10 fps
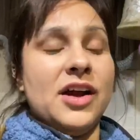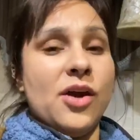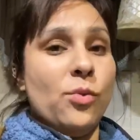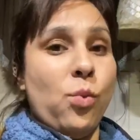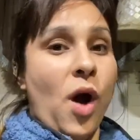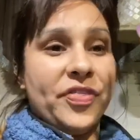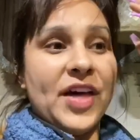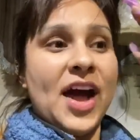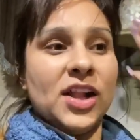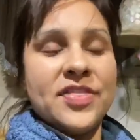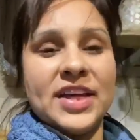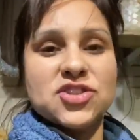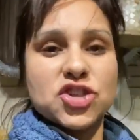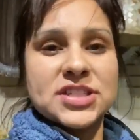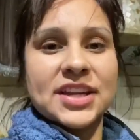what the hell? And then
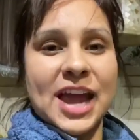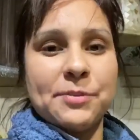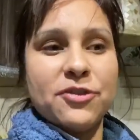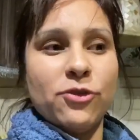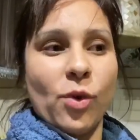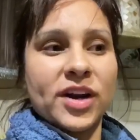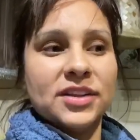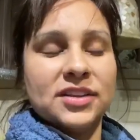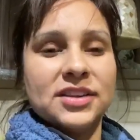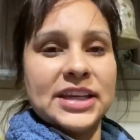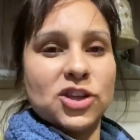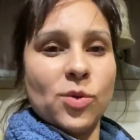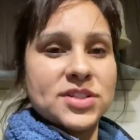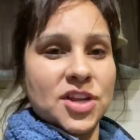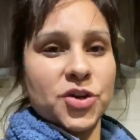just the night before, Tito
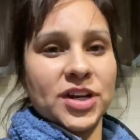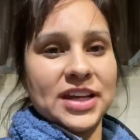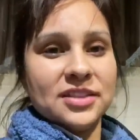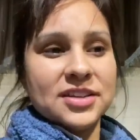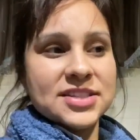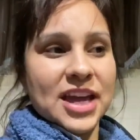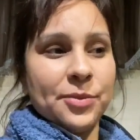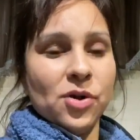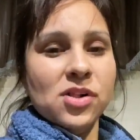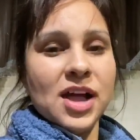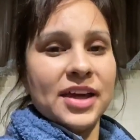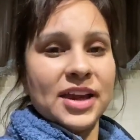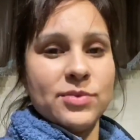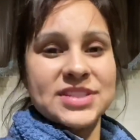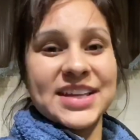was underneath the table and he
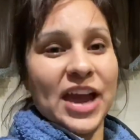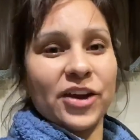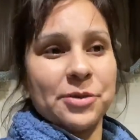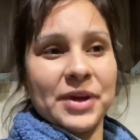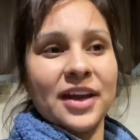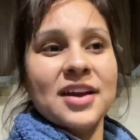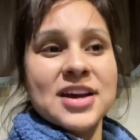was scaring me.